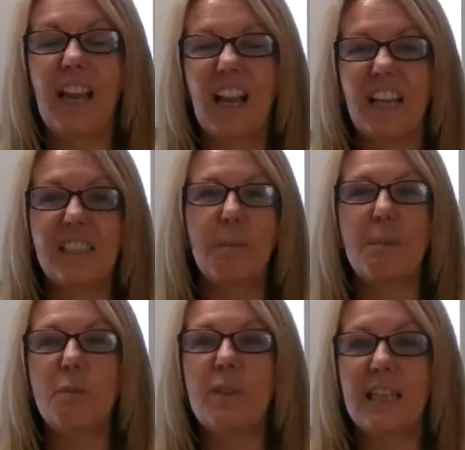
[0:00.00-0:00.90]
And sometimes
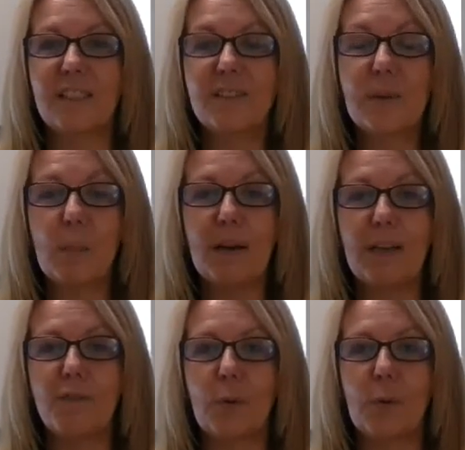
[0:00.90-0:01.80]
we take so many
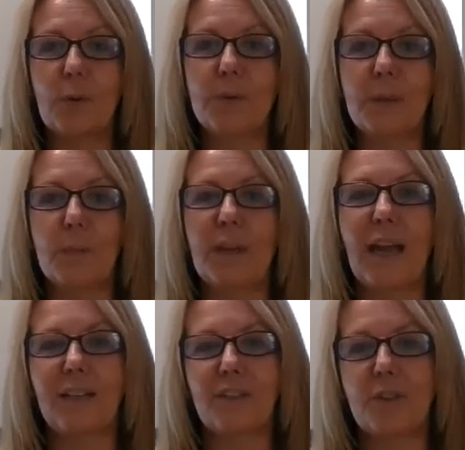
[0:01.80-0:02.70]
photos that we
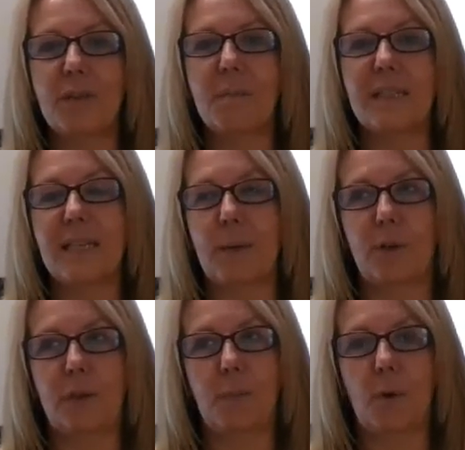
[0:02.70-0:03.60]
actually missed out on
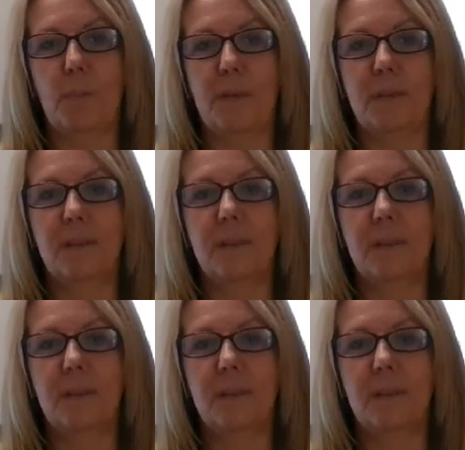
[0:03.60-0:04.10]
the moment.